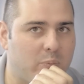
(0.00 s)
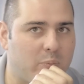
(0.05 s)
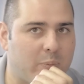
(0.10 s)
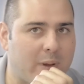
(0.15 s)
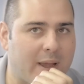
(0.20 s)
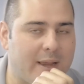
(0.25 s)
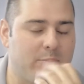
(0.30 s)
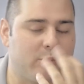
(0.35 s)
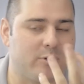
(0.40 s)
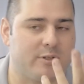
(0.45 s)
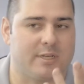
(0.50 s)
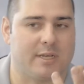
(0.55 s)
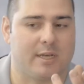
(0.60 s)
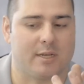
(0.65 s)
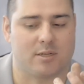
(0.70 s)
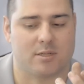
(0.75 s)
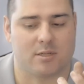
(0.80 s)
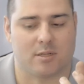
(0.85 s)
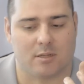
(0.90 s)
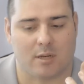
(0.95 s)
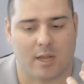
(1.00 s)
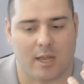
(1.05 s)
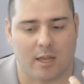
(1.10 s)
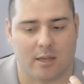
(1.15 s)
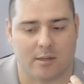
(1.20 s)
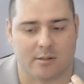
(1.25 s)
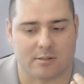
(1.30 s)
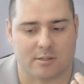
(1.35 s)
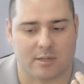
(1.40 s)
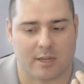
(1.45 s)
paint protection
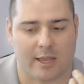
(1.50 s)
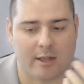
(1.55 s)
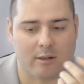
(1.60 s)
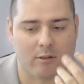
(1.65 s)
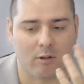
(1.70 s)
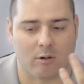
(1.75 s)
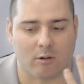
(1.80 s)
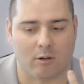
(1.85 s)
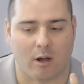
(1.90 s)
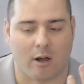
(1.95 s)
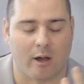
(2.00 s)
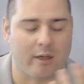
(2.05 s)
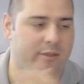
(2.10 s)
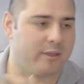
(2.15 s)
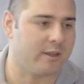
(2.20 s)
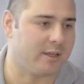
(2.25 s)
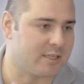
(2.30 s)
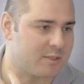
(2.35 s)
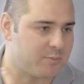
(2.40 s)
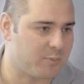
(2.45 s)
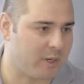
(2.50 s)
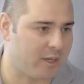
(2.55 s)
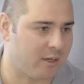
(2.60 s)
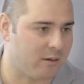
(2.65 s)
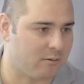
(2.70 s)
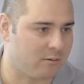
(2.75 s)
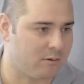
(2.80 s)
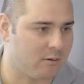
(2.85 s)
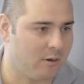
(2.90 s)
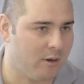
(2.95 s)
and how long I think it's
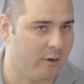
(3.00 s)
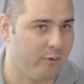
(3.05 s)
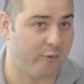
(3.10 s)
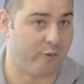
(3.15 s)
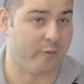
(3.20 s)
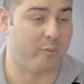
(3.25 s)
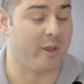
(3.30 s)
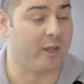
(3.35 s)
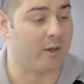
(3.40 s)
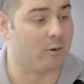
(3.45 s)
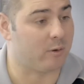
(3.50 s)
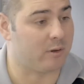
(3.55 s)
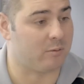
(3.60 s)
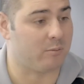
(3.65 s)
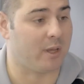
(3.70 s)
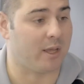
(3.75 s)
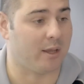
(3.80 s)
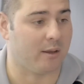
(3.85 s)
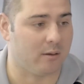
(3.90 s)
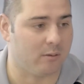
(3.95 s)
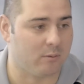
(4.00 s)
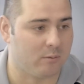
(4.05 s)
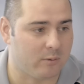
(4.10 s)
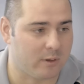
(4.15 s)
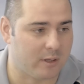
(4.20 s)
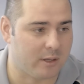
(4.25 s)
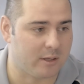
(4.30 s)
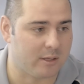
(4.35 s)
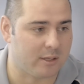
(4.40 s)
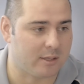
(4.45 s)
been familiar with me
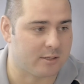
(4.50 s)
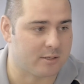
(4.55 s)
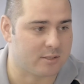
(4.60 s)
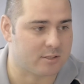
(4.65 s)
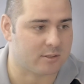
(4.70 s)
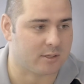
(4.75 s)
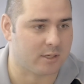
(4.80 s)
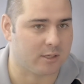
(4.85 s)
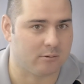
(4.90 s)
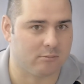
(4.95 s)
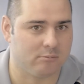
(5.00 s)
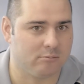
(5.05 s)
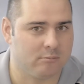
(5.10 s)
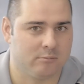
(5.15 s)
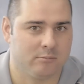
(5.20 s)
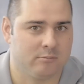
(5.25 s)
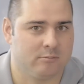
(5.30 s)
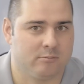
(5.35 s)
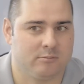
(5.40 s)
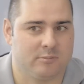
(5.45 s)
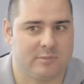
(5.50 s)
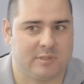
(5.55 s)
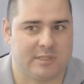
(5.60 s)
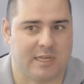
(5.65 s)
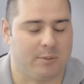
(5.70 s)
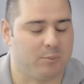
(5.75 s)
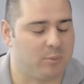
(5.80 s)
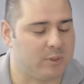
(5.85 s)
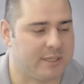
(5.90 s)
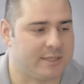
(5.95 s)
within the industry,
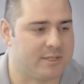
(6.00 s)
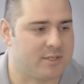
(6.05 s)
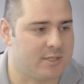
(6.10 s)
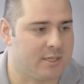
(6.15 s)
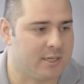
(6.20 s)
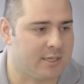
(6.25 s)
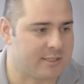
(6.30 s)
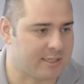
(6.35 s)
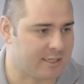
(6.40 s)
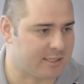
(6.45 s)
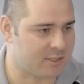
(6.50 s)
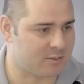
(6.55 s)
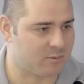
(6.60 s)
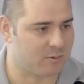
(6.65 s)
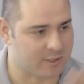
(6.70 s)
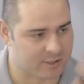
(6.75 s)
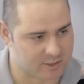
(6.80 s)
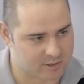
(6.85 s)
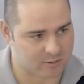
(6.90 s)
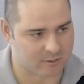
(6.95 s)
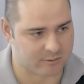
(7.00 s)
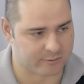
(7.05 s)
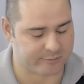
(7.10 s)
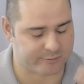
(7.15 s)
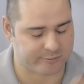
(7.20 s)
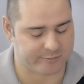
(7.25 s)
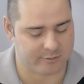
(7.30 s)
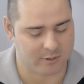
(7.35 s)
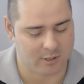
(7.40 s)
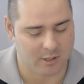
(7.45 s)
10 plus years, that's when it sort of
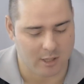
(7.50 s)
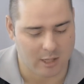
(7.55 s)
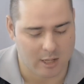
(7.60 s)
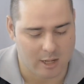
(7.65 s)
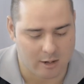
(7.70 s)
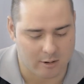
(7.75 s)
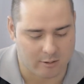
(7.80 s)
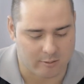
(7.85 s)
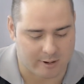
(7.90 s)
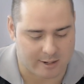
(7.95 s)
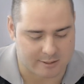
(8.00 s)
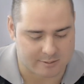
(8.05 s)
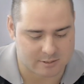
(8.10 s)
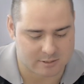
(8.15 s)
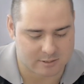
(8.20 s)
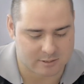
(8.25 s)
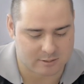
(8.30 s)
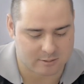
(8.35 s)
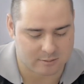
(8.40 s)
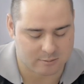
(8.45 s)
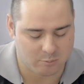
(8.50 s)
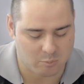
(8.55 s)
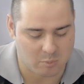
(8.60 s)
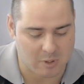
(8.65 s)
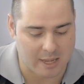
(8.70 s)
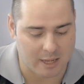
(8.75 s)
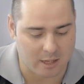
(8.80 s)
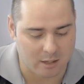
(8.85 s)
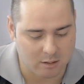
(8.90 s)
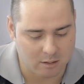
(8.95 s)
grasped
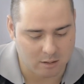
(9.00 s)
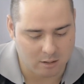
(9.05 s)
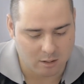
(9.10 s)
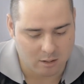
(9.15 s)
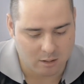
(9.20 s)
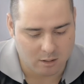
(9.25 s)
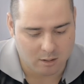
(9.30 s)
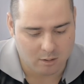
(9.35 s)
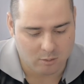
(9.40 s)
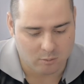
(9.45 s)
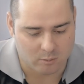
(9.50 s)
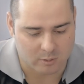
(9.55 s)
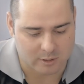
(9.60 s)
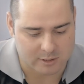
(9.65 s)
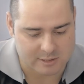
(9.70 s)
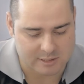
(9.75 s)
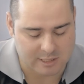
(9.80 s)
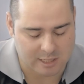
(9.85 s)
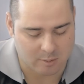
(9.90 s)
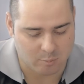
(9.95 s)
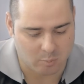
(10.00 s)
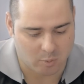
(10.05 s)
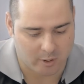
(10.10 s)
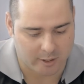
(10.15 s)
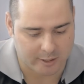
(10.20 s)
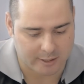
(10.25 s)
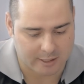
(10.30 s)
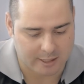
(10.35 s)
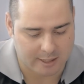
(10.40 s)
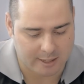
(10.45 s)
me when I started
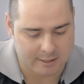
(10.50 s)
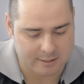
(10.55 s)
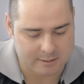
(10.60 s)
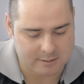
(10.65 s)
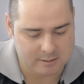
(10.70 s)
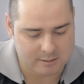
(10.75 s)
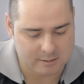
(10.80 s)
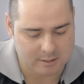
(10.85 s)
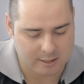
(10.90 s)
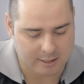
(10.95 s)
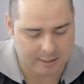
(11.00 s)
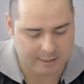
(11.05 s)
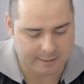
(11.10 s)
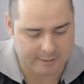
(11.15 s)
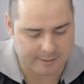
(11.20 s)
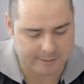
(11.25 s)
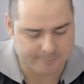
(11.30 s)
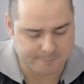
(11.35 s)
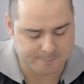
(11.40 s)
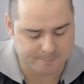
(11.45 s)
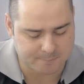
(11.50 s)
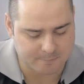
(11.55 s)
buying cars. I